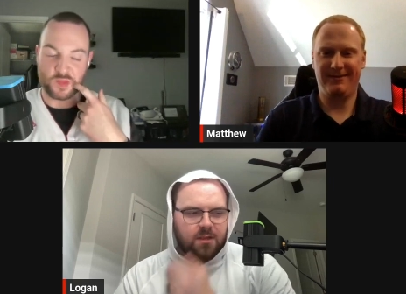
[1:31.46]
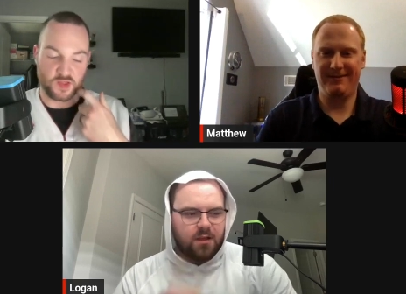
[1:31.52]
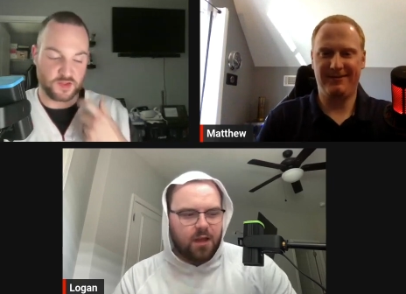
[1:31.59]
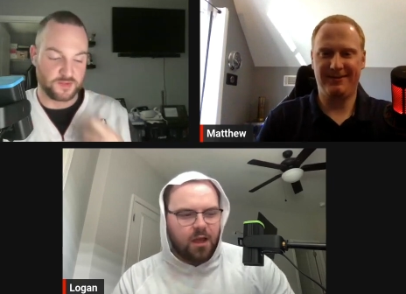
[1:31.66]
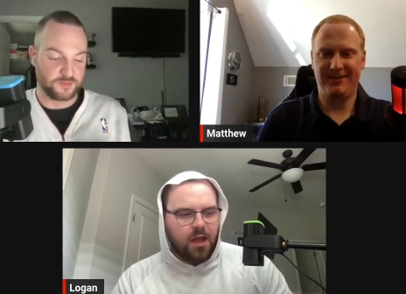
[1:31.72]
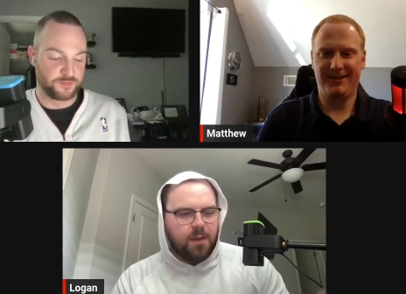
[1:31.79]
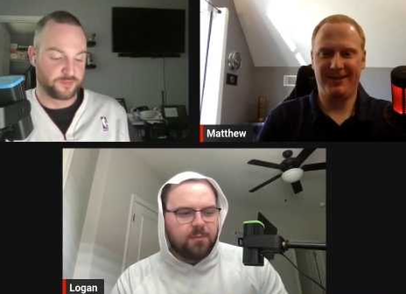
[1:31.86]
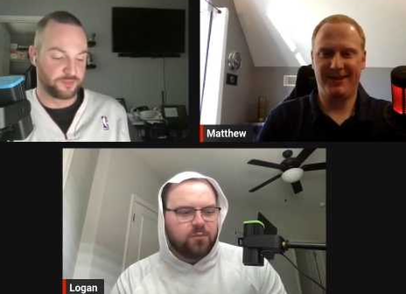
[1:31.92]

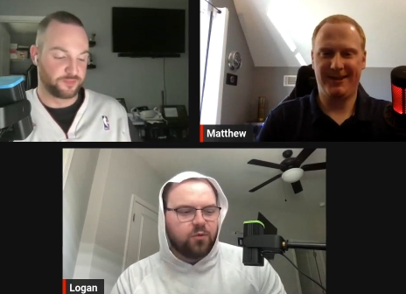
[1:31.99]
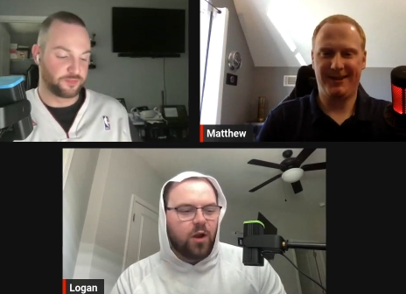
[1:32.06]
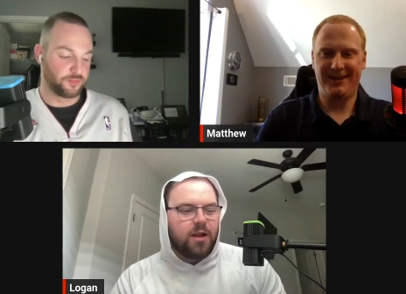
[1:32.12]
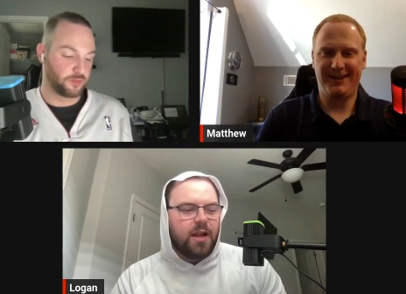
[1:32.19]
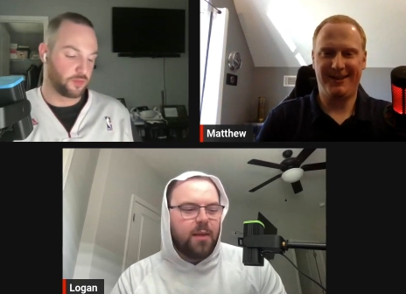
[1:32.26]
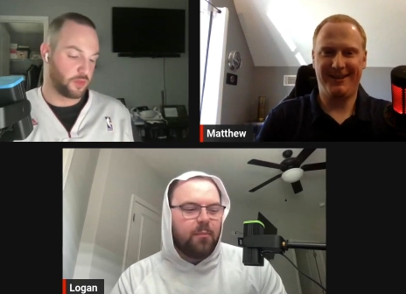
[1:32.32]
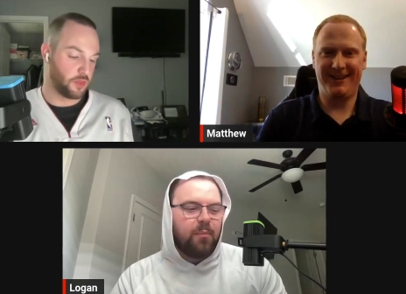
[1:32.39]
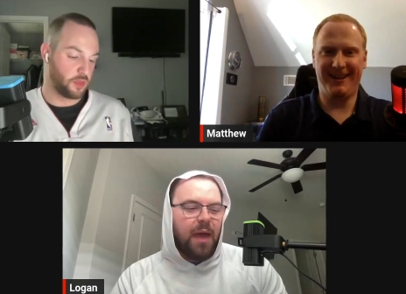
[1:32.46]
Speaker 1: I'm
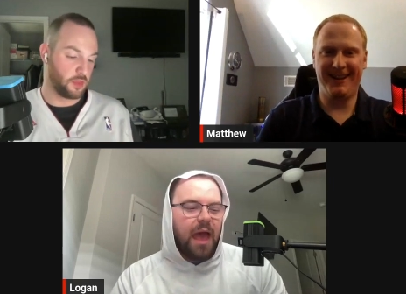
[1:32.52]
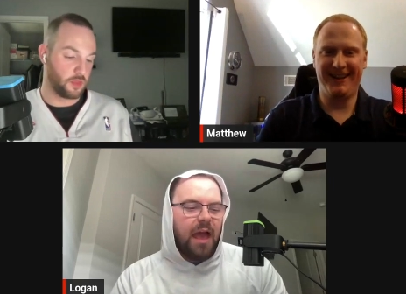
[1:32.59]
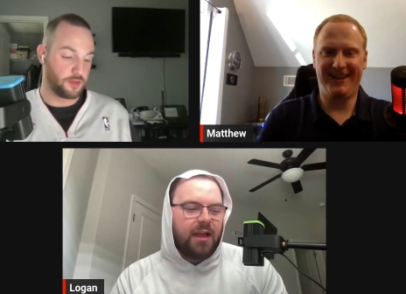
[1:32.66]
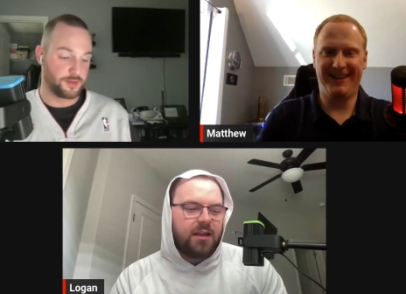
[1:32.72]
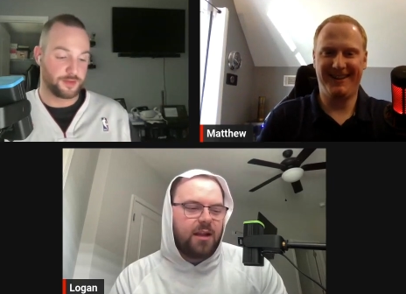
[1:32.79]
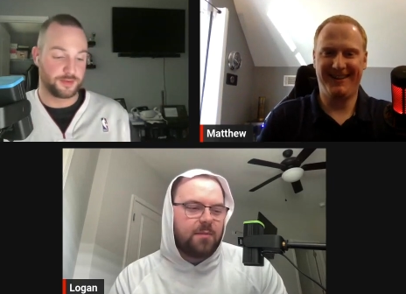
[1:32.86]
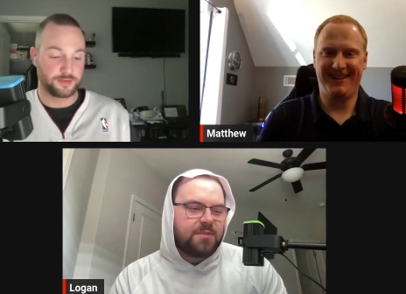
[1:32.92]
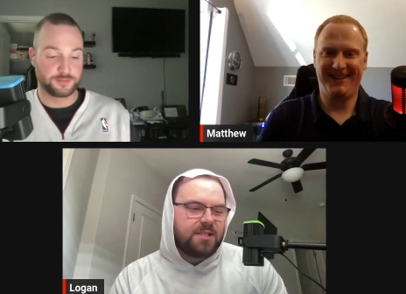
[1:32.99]
running it
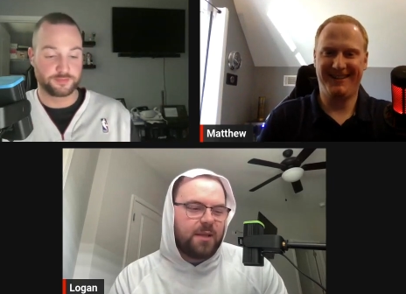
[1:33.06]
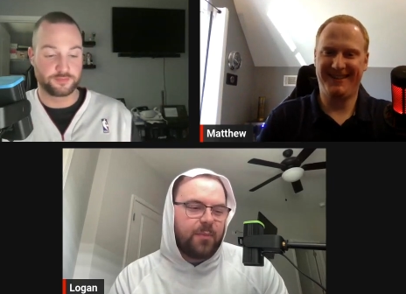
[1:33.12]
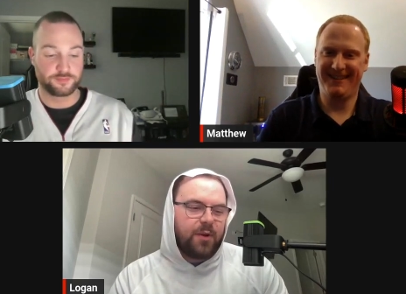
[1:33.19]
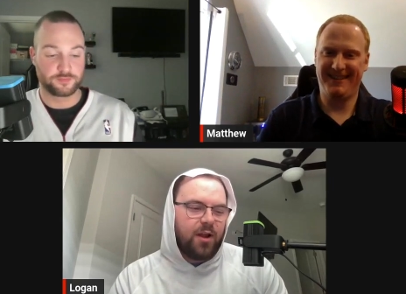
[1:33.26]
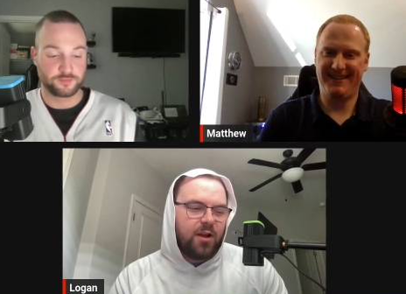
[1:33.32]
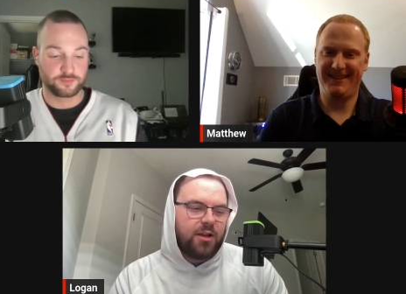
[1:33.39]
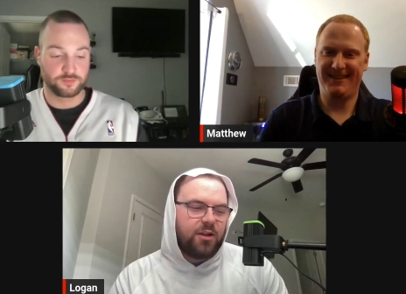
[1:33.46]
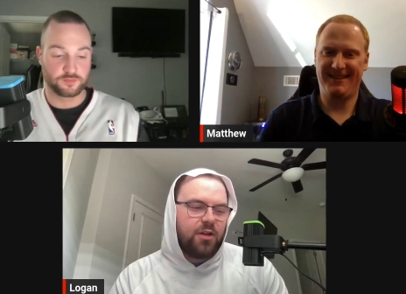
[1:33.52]
back, and I'm
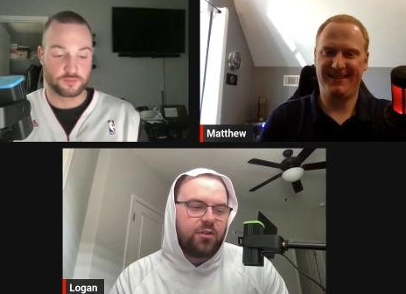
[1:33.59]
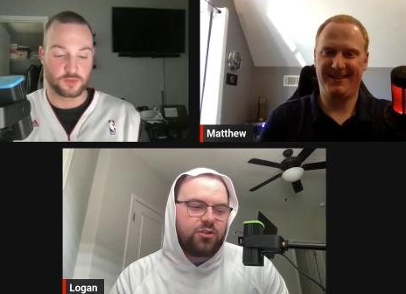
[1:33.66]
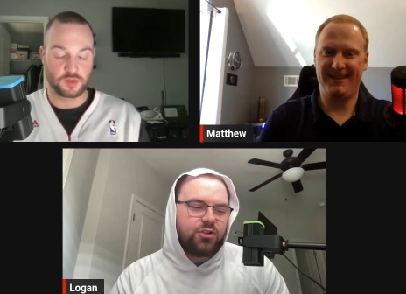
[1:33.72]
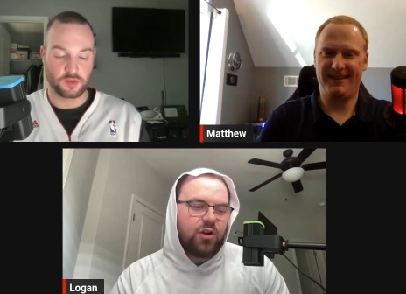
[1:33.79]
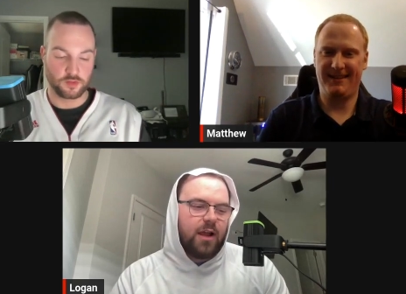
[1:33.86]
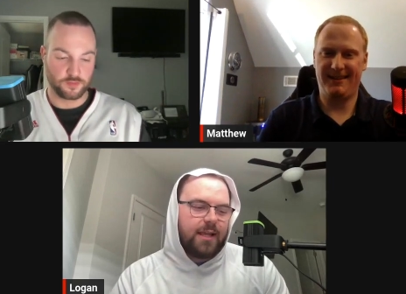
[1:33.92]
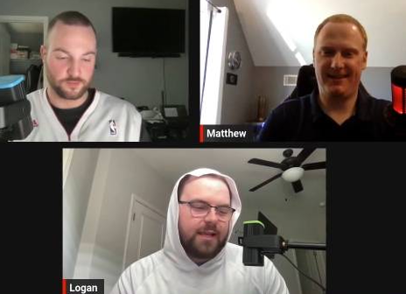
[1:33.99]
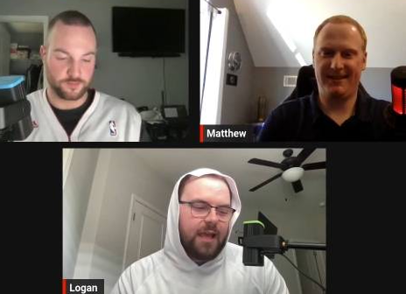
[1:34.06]
sipping on another
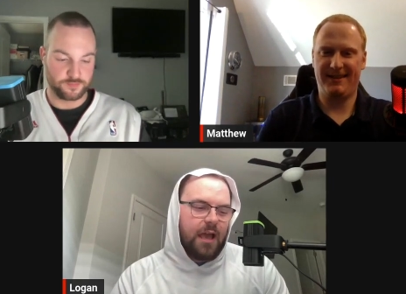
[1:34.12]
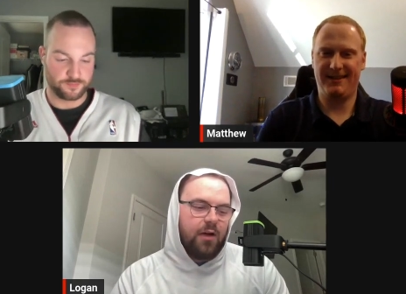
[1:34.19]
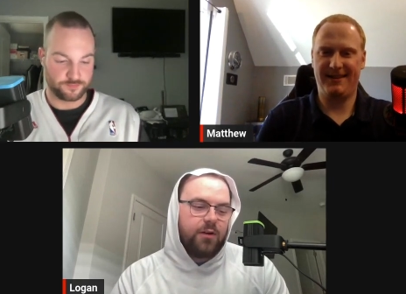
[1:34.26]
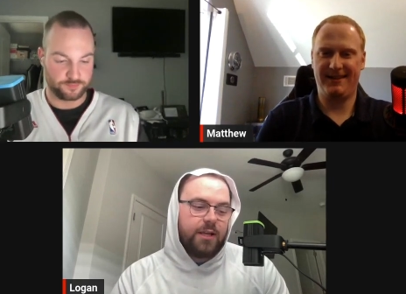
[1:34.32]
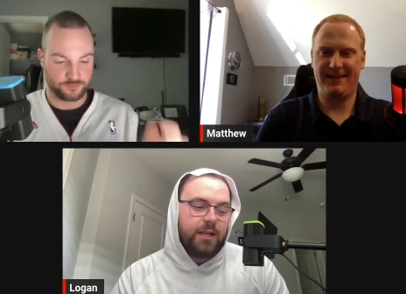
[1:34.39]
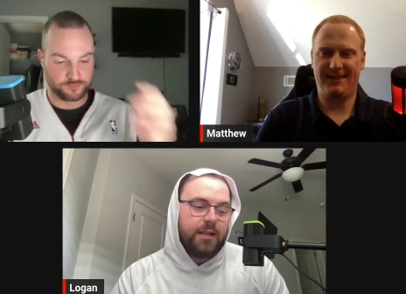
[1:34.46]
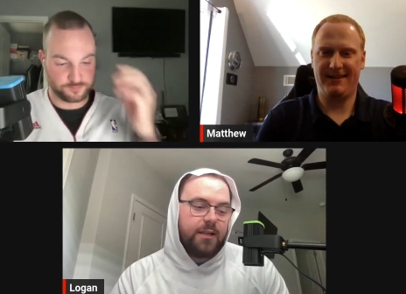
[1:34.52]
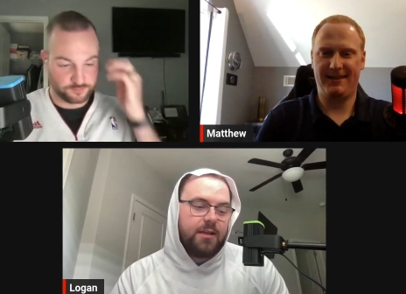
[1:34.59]
Dry
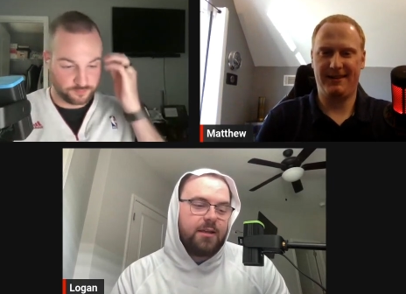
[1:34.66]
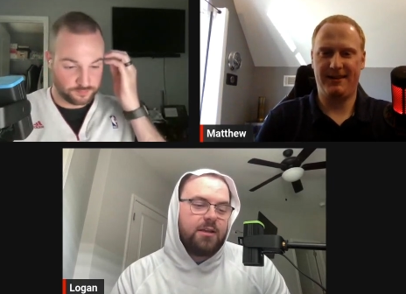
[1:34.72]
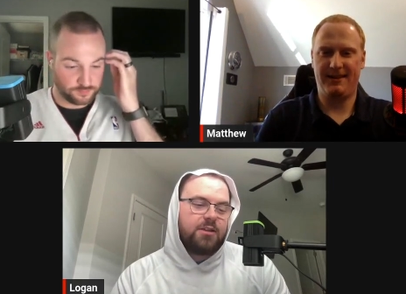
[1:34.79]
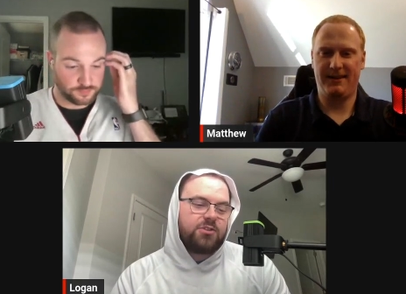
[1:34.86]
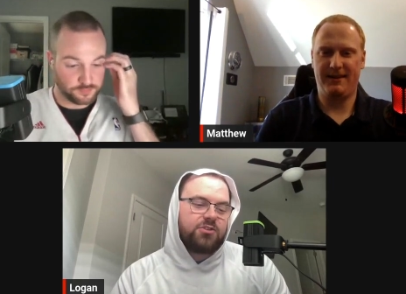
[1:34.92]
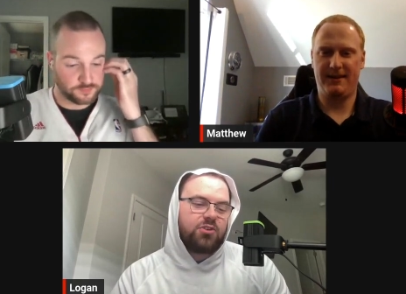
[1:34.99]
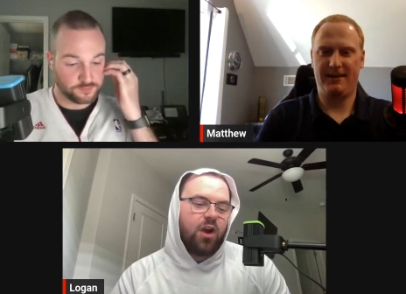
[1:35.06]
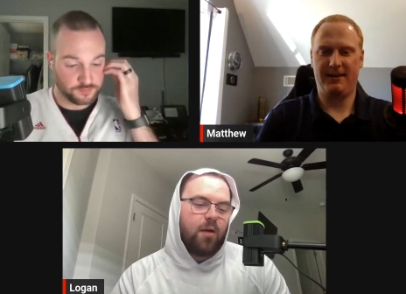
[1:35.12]
County
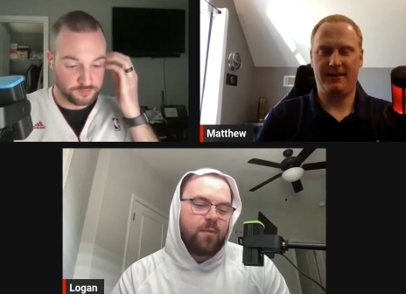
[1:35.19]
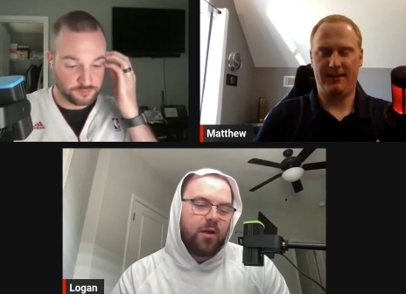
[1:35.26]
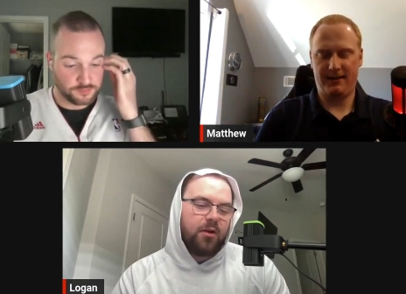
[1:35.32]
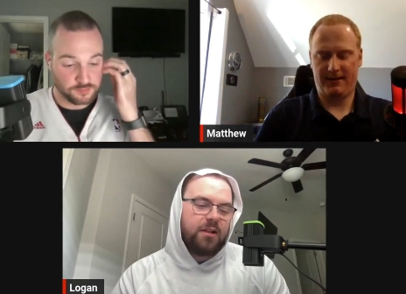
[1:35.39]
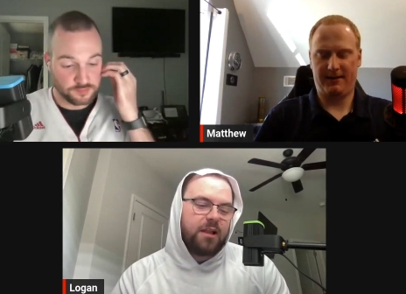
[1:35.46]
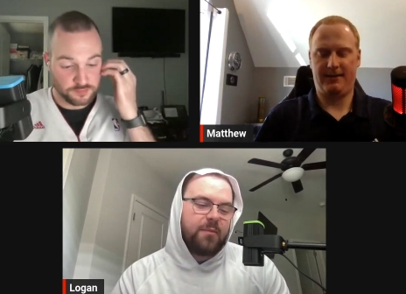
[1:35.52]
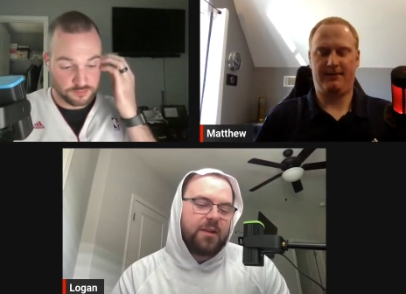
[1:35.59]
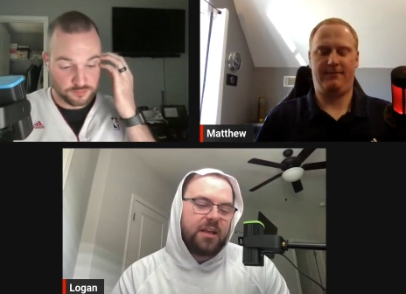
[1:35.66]

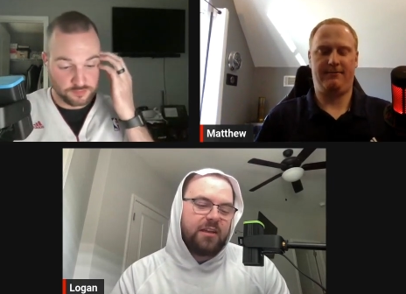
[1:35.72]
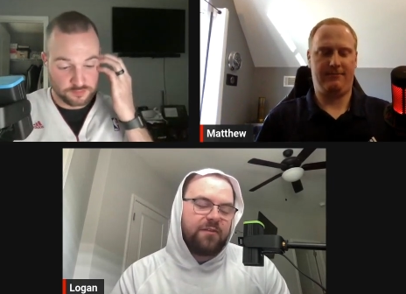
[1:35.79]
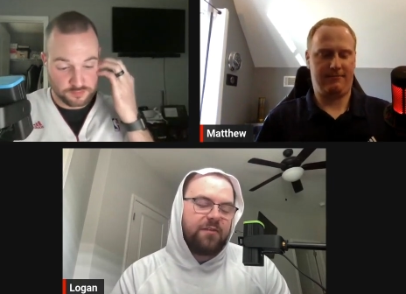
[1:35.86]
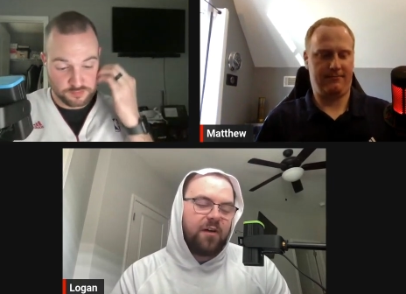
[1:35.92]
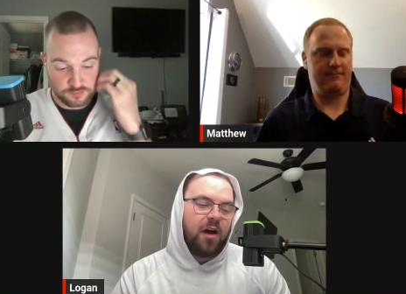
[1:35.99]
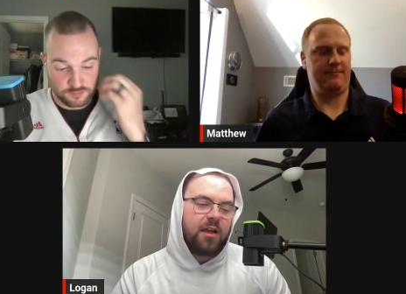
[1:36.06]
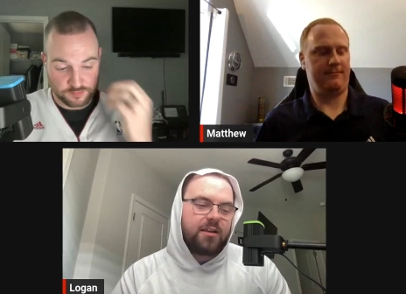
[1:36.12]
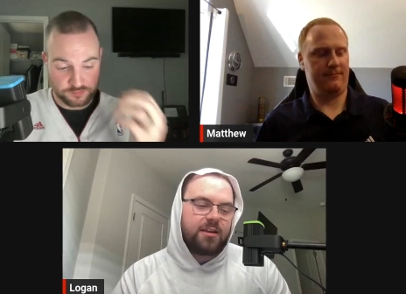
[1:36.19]
strawberry lemonade
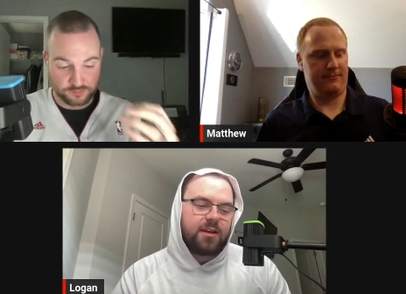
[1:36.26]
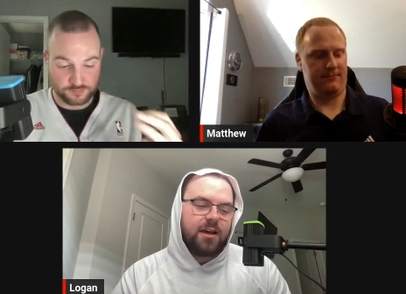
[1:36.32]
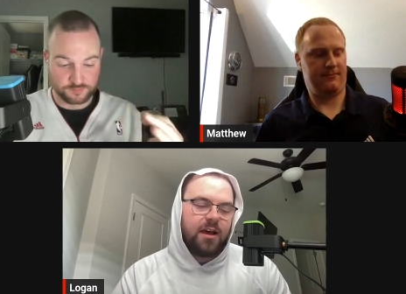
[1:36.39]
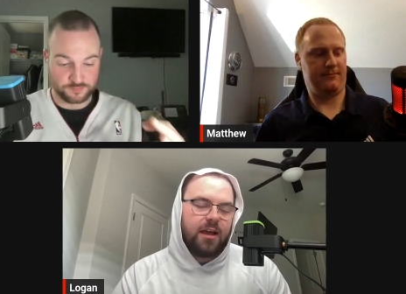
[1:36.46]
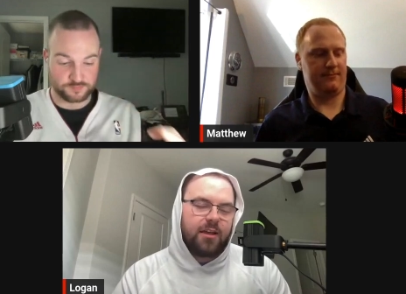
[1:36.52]
vodka.